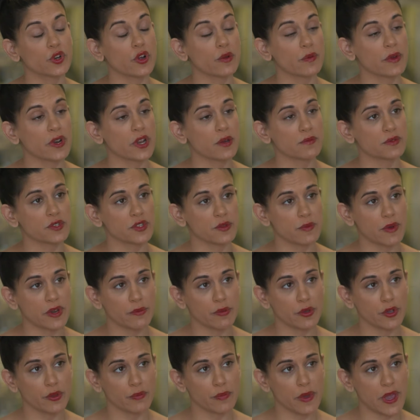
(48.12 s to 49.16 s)
But I went up to the
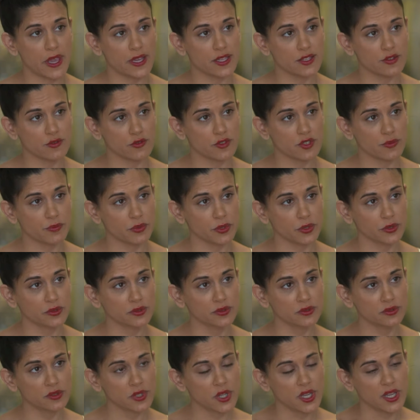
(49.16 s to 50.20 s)
Bundaberg Base
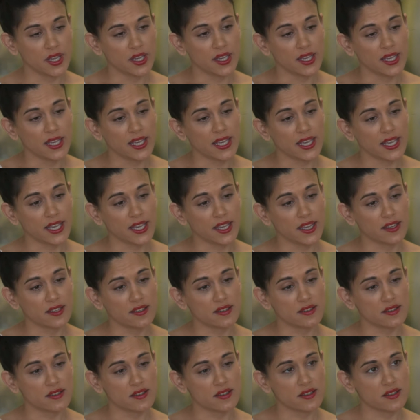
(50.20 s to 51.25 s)
Hospital
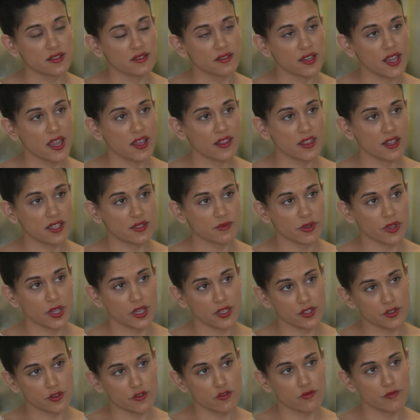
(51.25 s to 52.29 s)
and yeah, that's where they
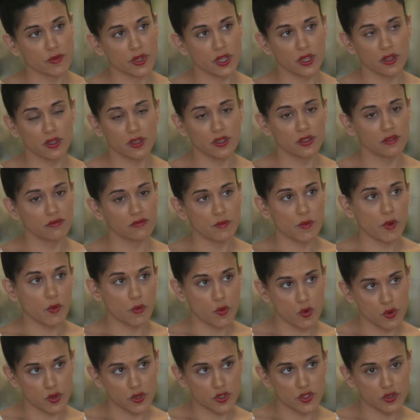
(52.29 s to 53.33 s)
told me that my
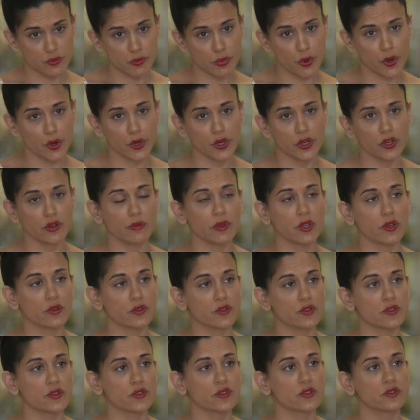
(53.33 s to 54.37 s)
waters are broken, and
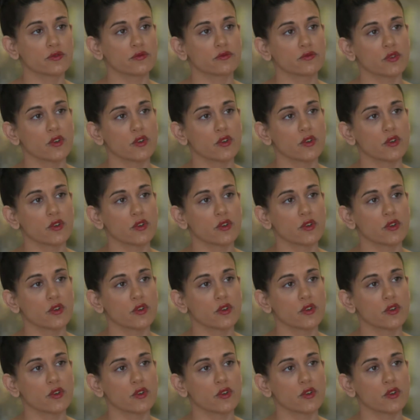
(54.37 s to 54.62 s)
because